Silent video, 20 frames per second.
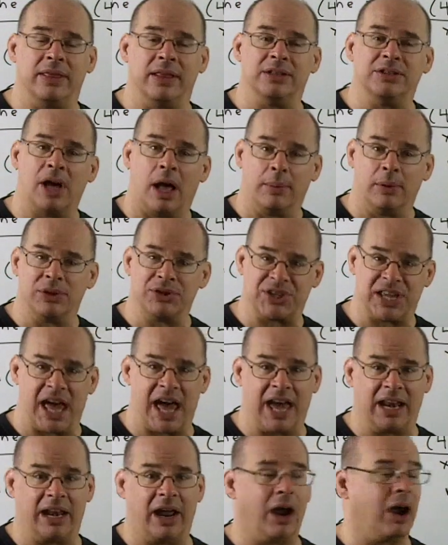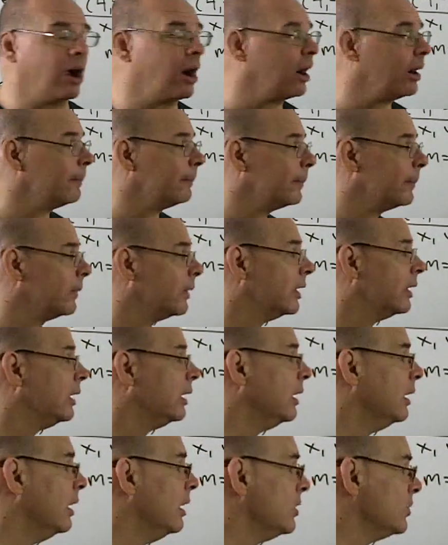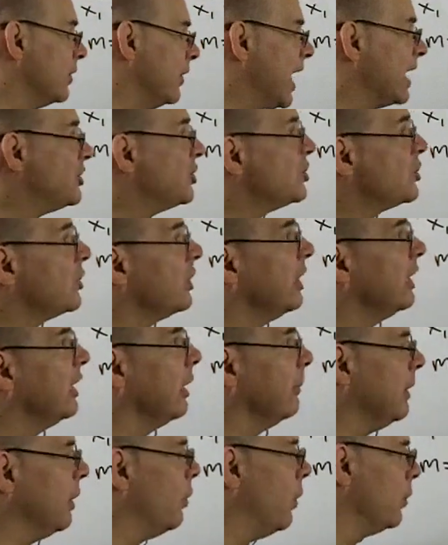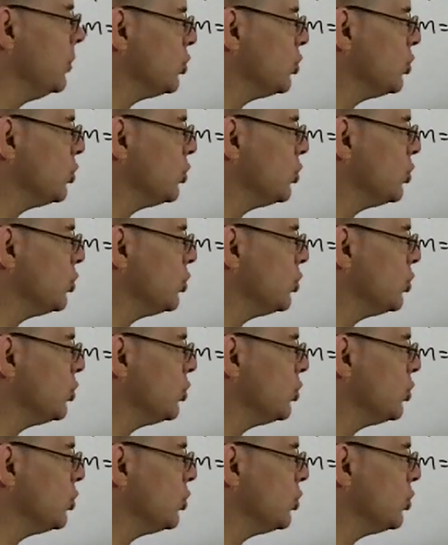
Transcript: the double sign error. So that's just gonna give me, when we